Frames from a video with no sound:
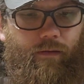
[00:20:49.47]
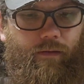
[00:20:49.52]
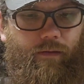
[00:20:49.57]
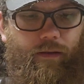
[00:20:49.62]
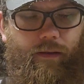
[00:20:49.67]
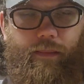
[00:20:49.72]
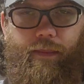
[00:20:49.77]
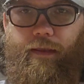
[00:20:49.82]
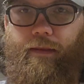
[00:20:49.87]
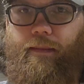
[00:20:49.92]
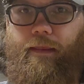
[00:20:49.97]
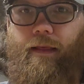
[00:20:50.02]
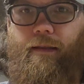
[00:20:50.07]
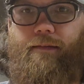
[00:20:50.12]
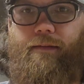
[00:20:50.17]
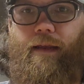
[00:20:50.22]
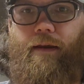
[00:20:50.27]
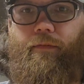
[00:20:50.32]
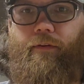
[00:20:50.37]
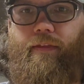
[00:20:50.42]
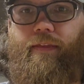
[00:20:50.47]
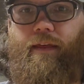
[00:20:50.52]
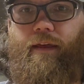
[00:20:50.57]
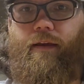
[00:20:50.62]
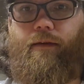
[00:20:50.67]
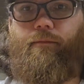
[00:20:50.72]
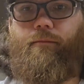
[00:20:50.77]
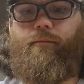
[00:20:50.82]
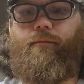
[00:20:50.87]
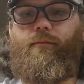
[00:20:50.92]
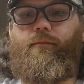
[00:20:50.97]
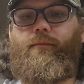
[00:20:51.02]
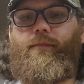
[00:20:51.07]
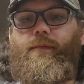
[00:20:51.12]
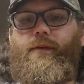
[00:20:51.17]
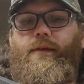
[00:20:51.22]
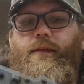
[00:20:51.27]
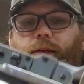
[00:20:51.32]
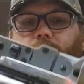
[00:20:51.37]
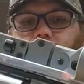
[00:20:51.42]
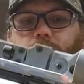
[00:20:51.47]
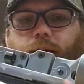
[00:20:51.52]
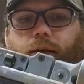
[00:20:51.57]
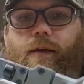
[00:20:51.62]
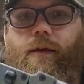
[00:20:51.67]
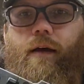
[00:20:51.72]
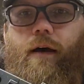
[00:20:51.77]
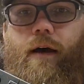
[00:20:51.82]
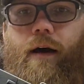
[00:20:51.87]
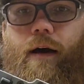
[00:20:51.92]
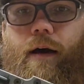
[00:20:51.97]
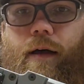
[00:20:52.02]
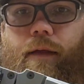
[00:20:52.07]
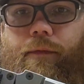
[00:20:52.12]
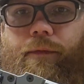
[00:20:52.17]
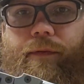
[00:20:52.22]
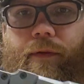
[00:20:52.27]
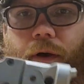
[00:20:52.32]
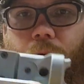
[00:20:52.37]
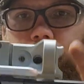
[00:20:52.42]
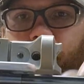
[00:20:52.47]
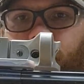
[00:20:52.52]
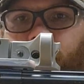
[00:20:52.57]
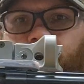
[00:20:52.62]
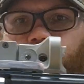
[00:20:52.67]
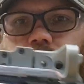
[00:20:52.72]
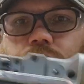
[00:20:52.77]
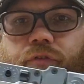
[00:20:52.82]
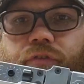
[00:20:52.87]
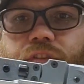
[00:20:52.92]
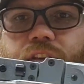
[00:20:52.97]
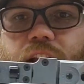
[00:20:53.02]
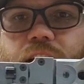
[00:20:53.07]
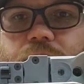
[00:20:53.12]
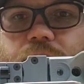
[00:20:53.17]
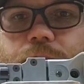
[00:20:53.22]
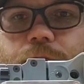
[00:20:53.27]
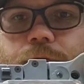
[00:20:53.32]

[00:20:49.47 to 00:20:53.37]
I think that's everything. So I'm going to use this